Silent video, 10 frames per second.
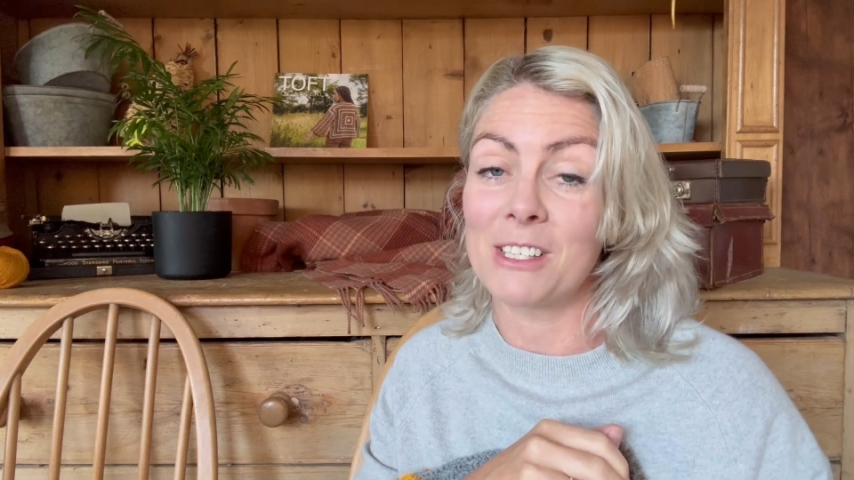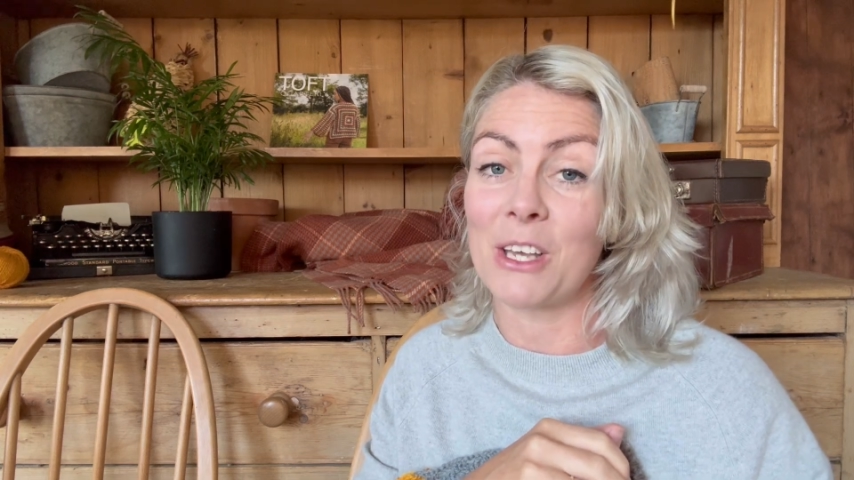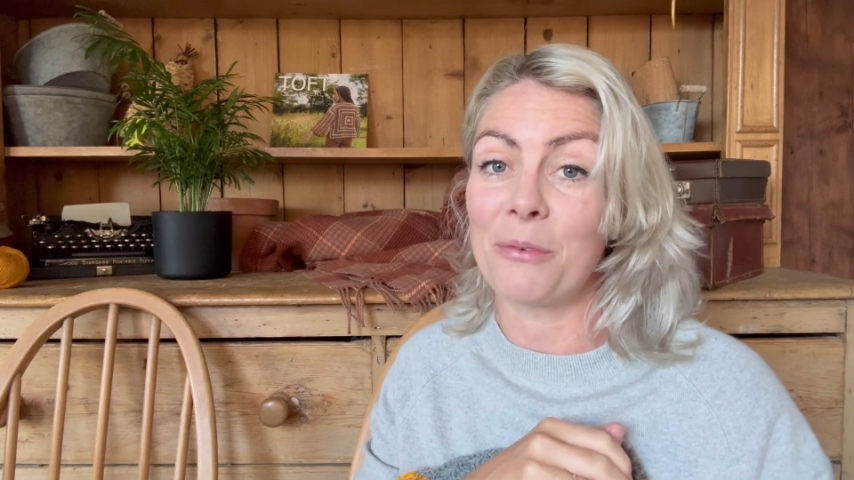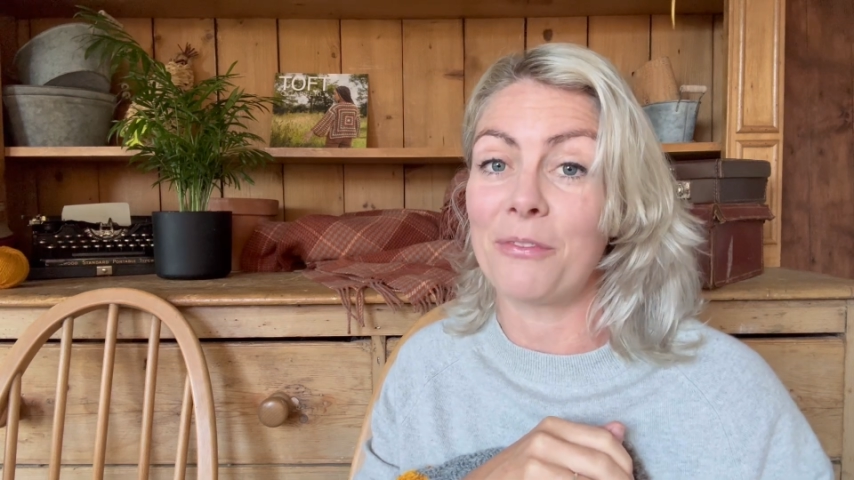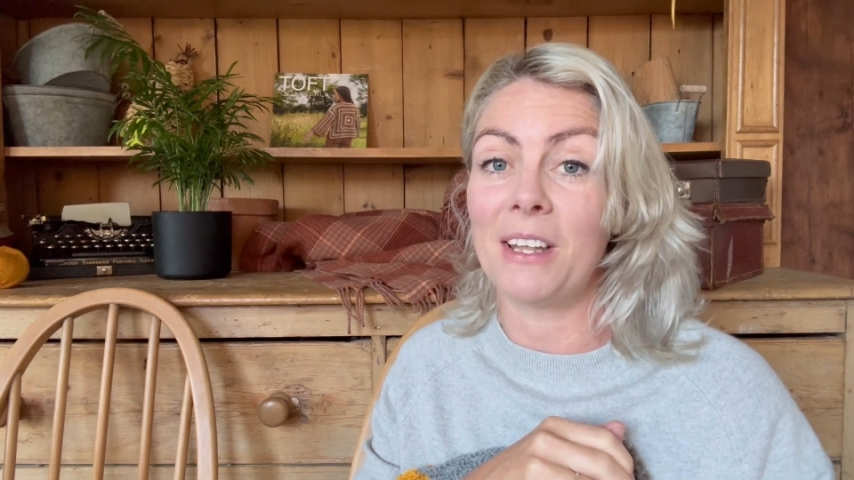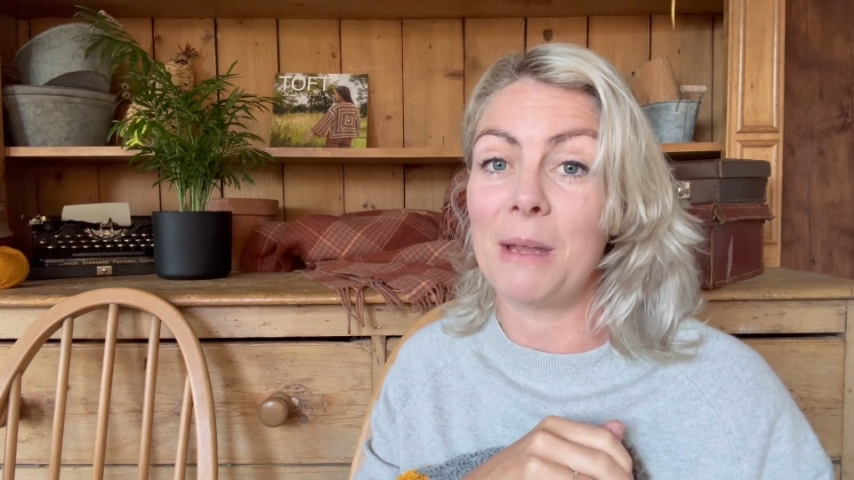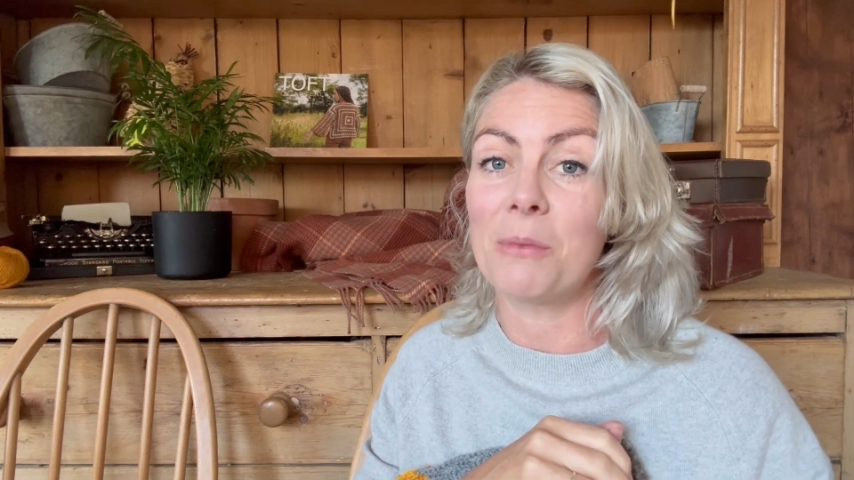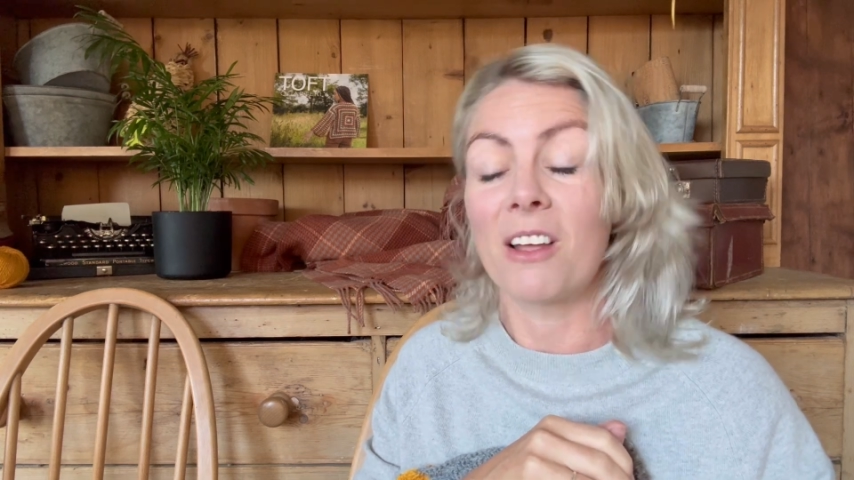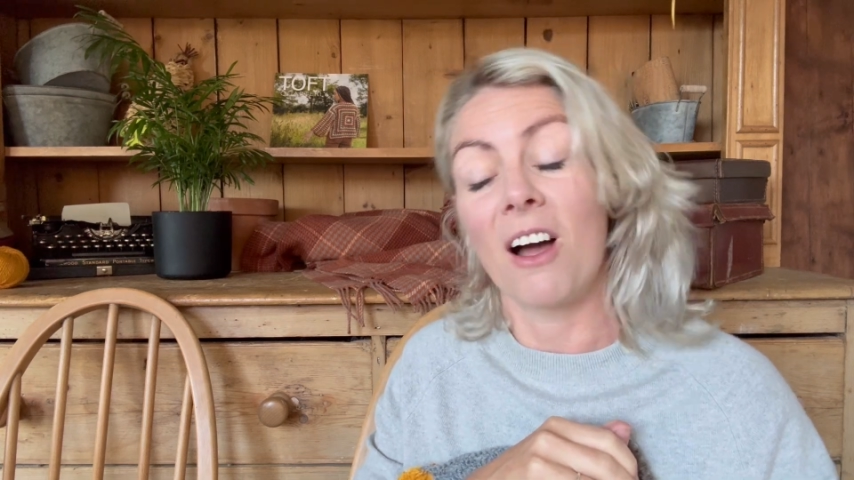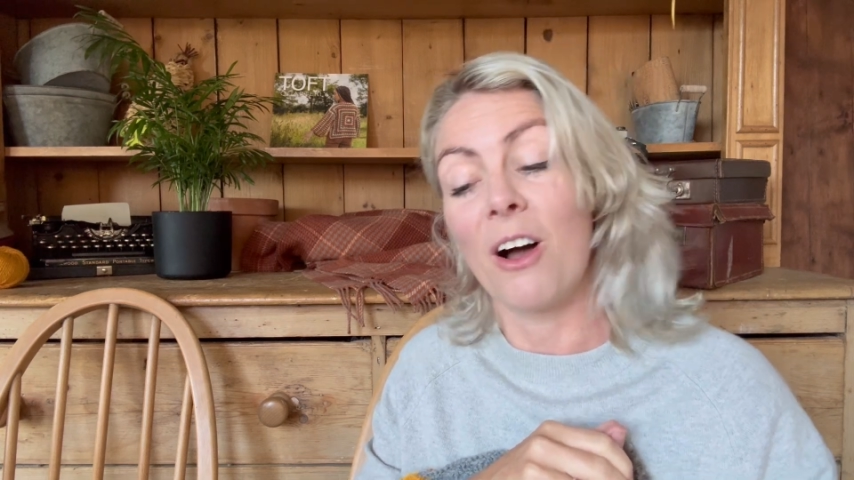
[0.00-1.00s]
So
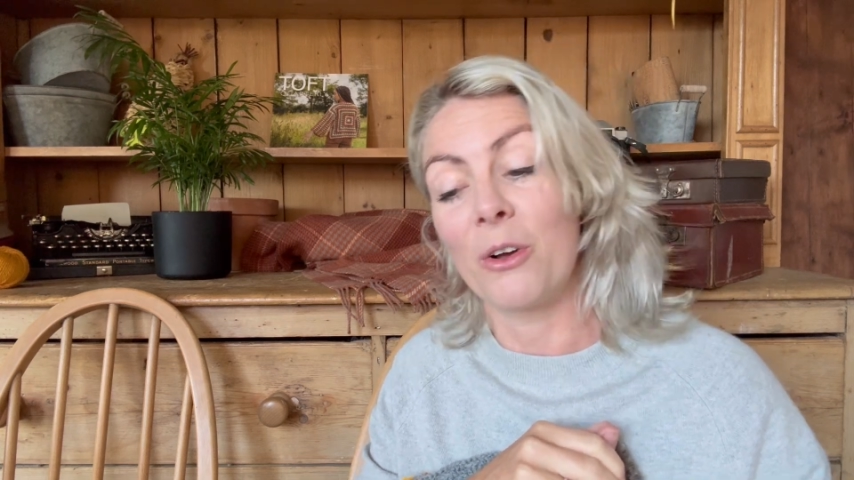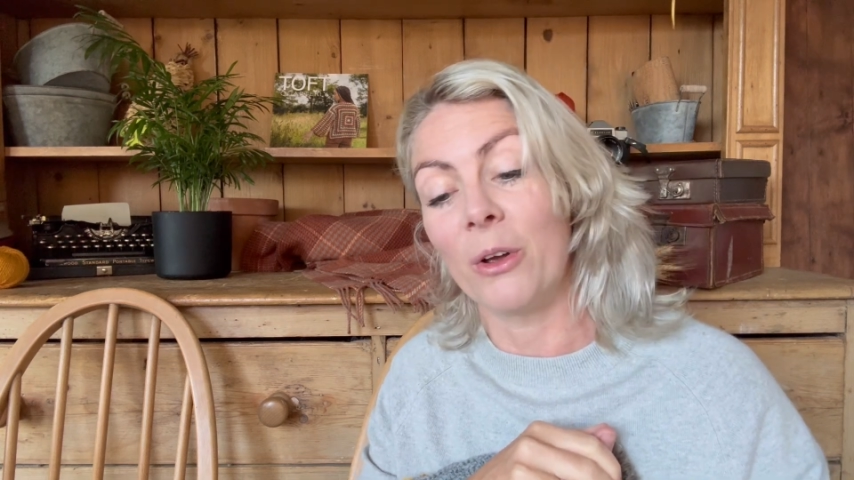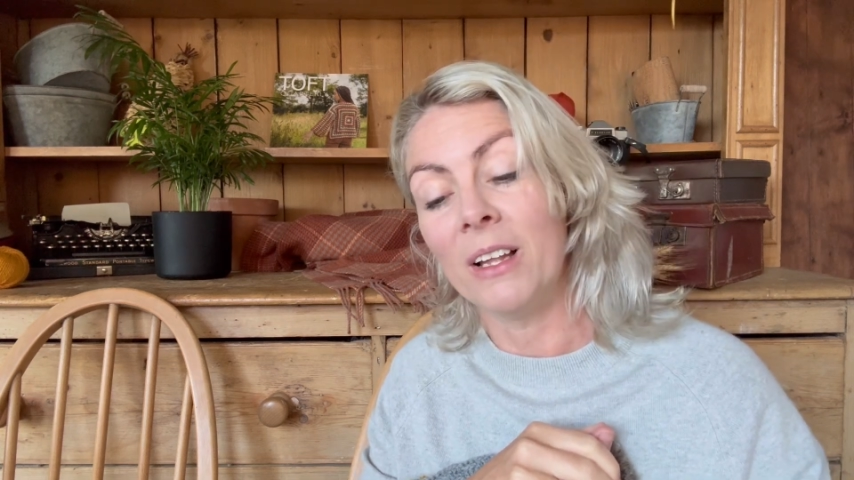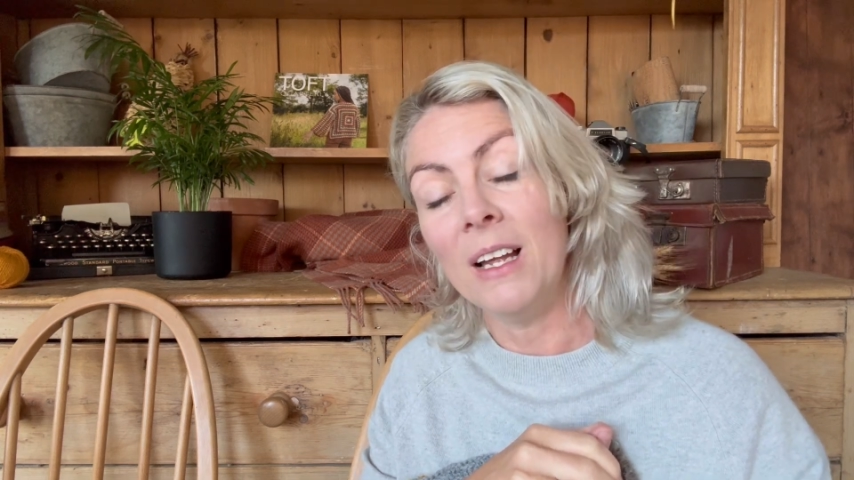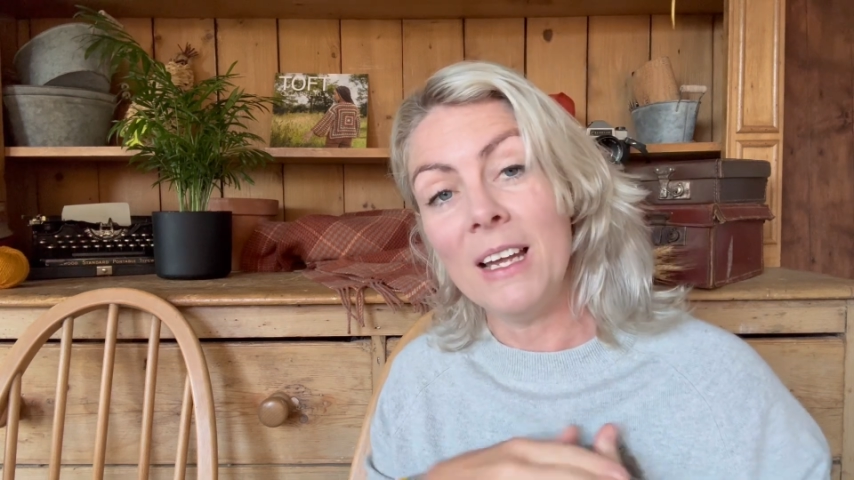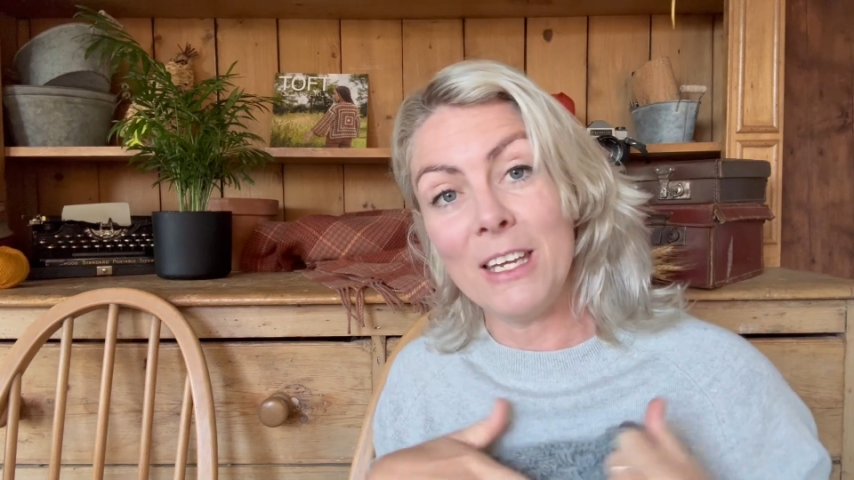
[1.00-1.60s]
Philippe the Gargoyle,